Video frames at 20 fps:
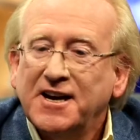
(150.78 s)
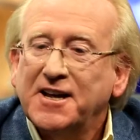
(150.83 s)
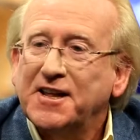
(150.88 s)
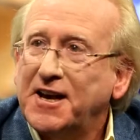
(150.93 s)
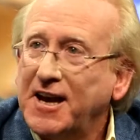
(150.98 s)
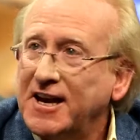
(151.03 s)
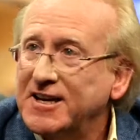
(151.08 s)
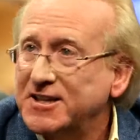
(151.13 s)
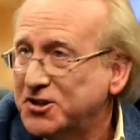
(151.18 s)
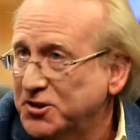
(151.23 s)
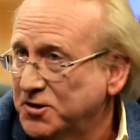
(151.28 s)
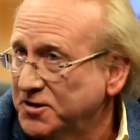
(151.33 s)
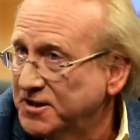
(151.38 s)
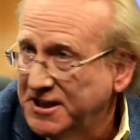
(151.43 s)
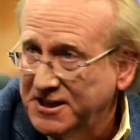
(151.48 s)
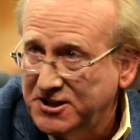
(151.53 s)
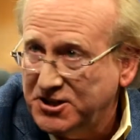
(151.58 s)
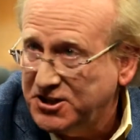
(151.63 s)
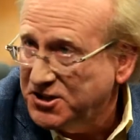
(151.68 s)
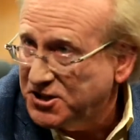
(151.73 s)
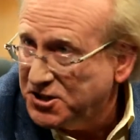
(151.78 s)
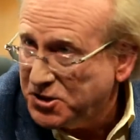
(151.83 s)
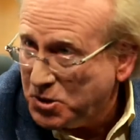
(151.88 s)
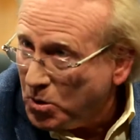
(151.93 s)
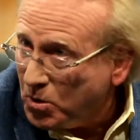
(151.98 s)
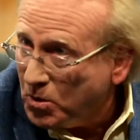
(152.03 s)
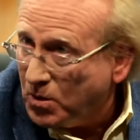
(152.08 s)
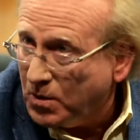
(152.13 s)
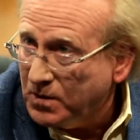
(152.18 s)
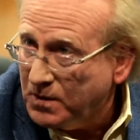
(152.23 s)
the guys who are teaching
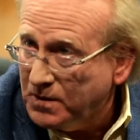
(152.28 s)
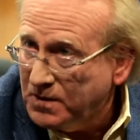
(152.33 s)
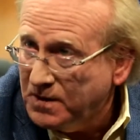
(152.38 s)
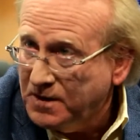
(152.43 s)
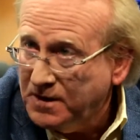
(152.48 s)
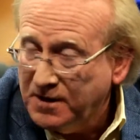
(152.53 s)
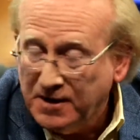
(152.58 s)
school